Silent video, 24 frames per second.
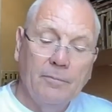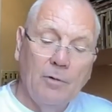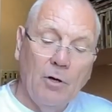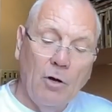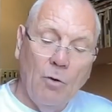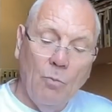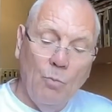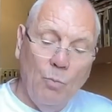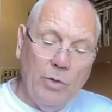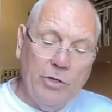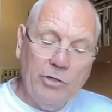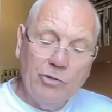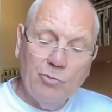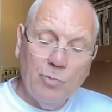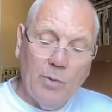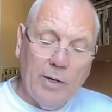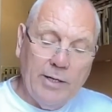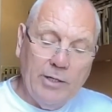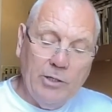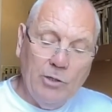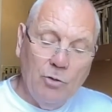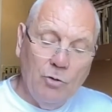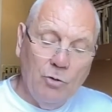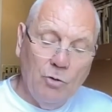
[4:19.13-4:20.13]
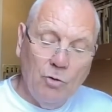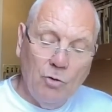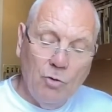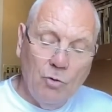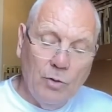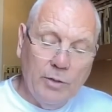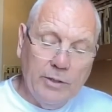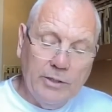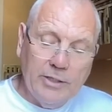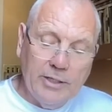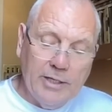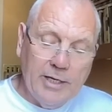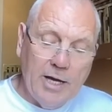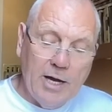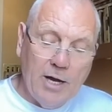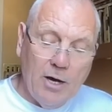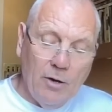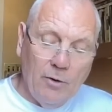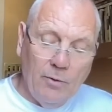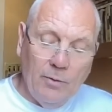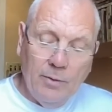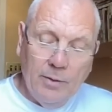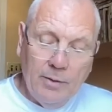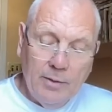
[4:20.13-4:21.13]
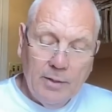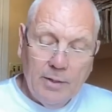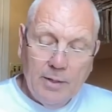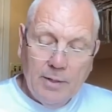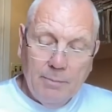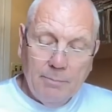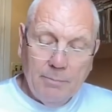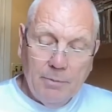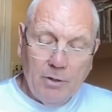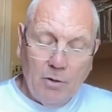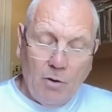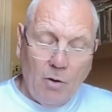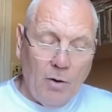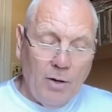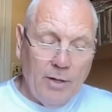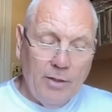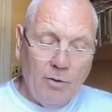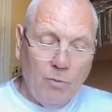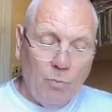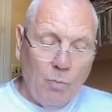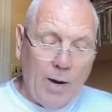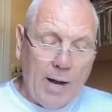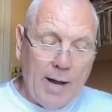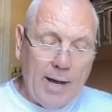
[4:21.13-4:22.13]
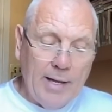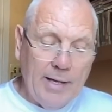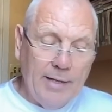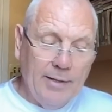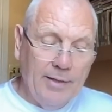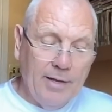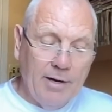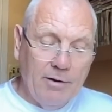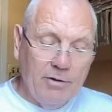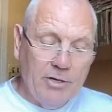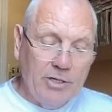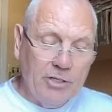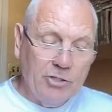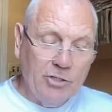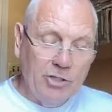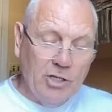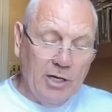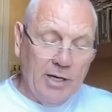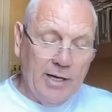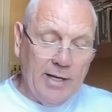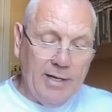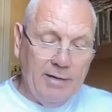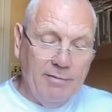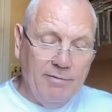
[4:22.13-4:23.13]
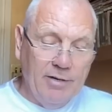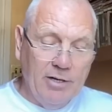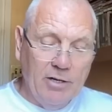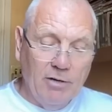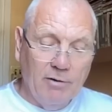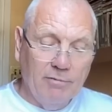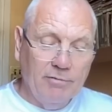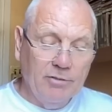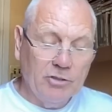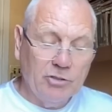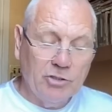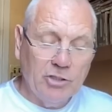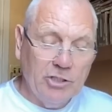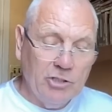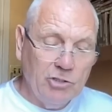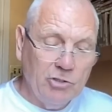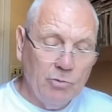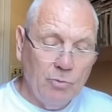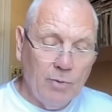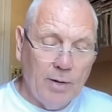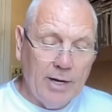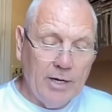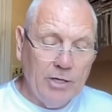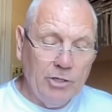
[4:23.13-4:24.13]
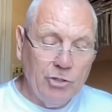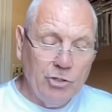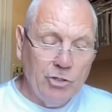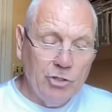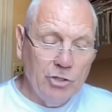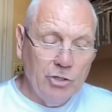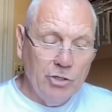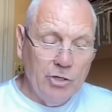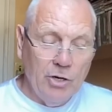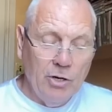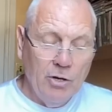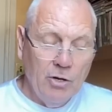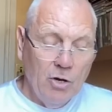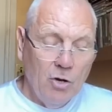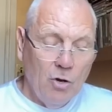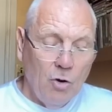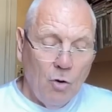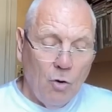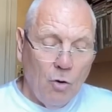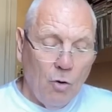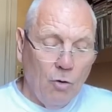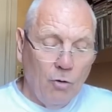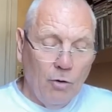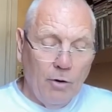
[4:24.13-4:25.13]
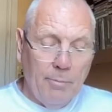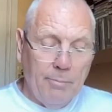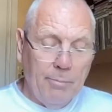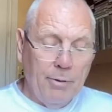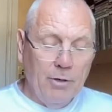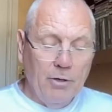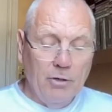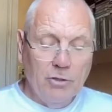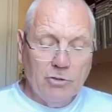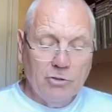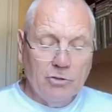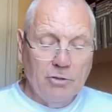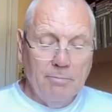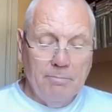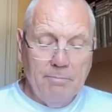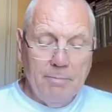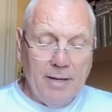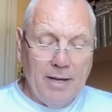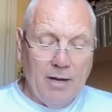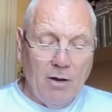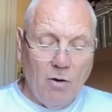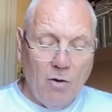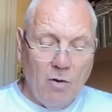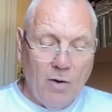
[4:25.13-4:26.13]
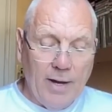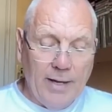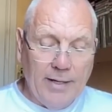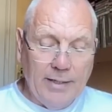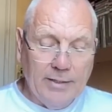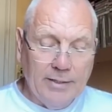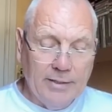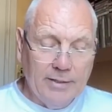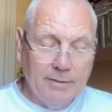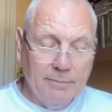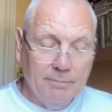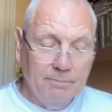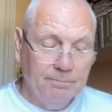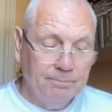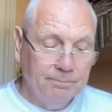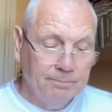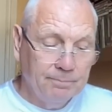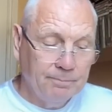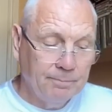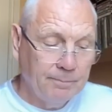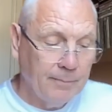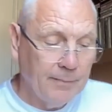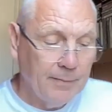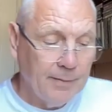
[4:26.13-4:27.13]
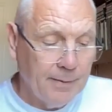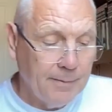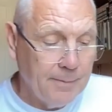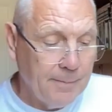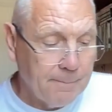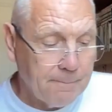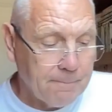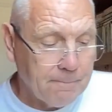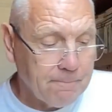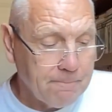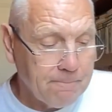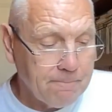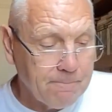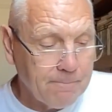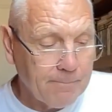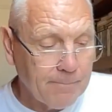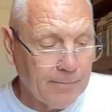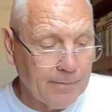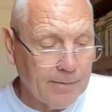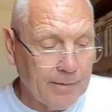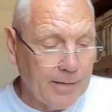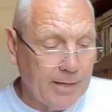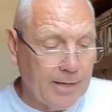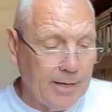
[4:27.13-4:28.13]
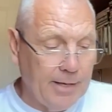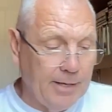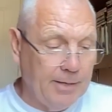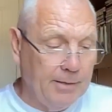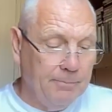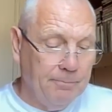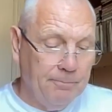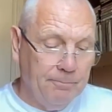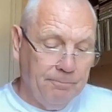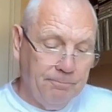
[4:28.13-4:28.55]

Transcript: on which way you're going to go. But either way, there is the leaving of a situation or a person behind. Okay.